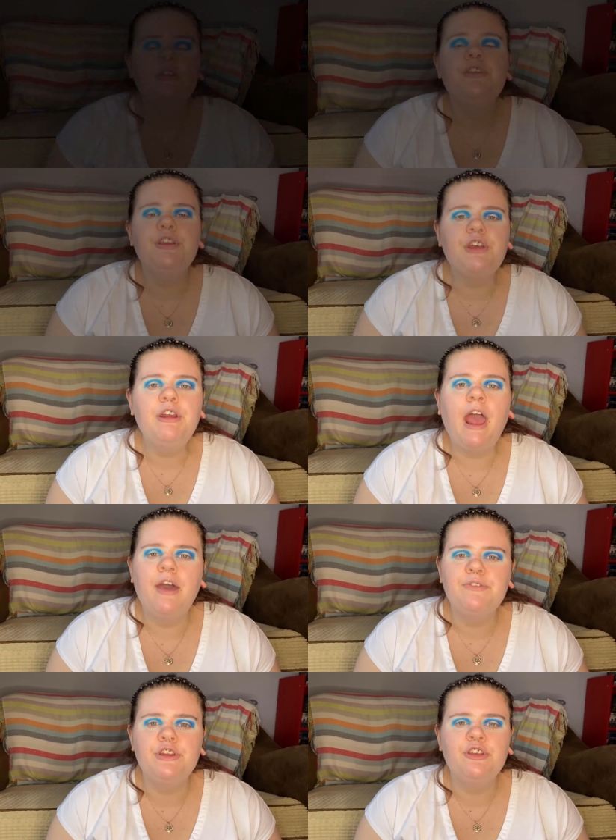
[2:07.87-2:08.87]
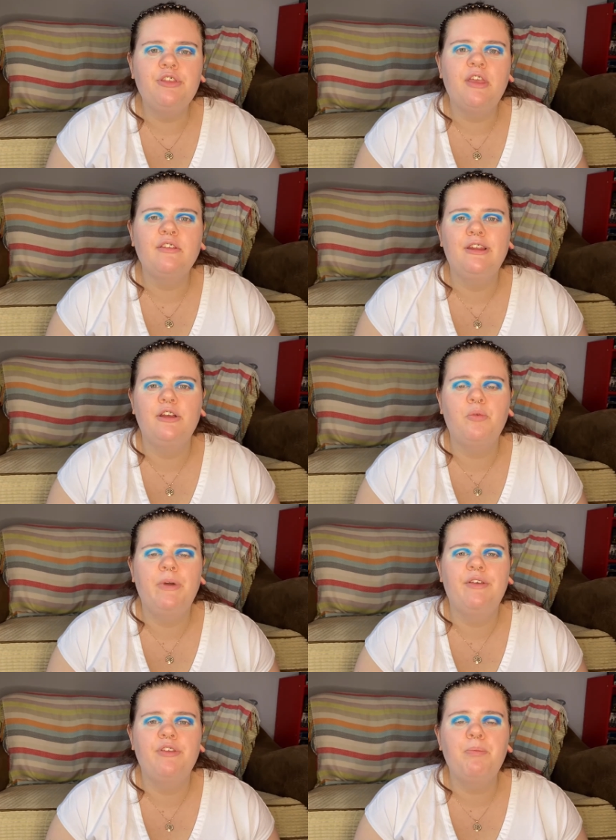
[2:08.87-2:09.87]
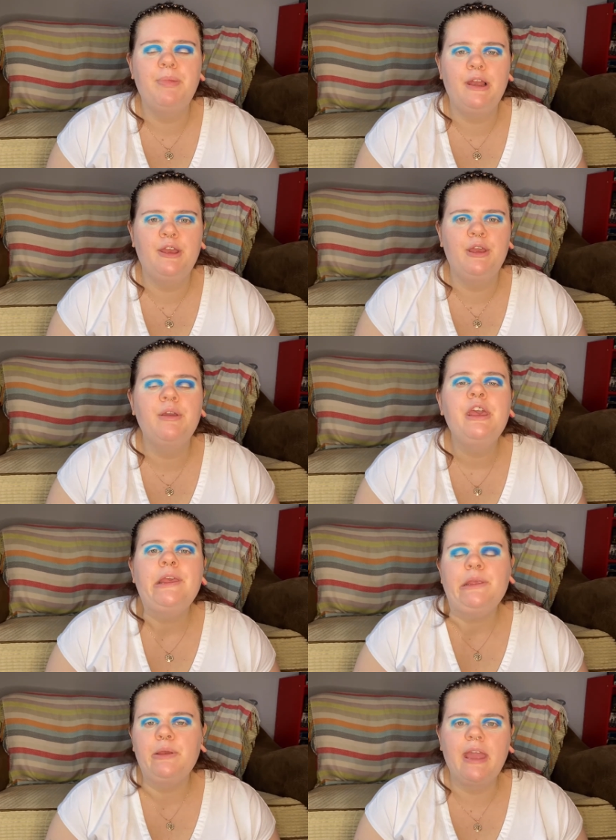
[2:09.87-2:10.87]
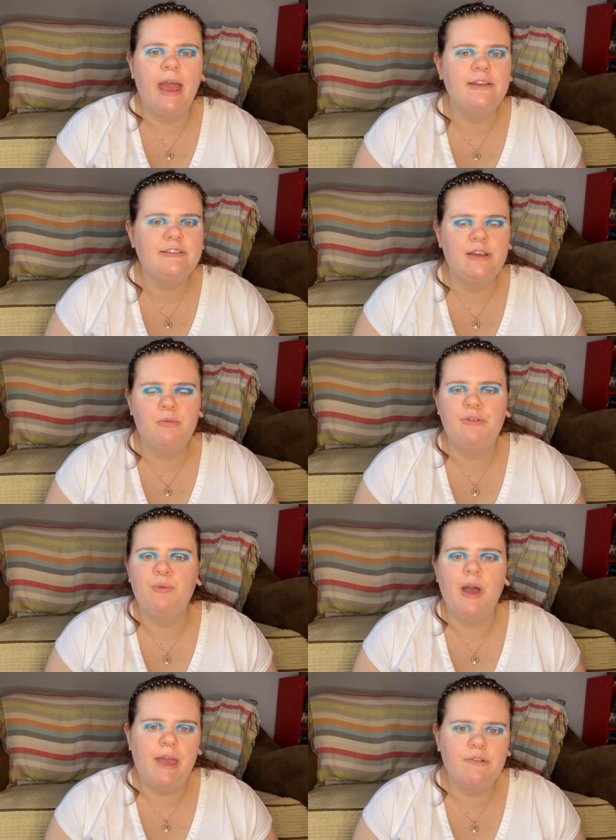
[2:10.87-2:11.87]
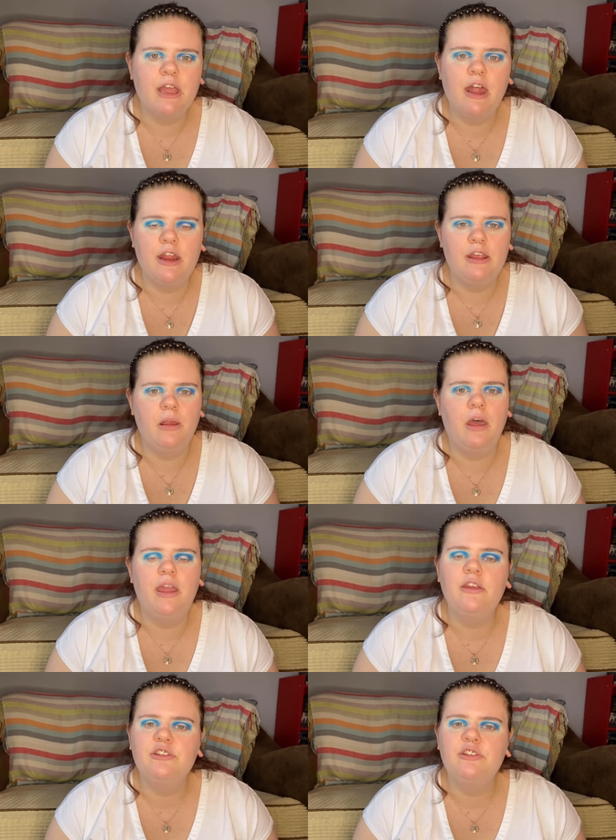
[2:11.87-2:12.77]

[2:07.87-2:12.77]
You don't have to do this look with blue, you can do it with whatever colour you like.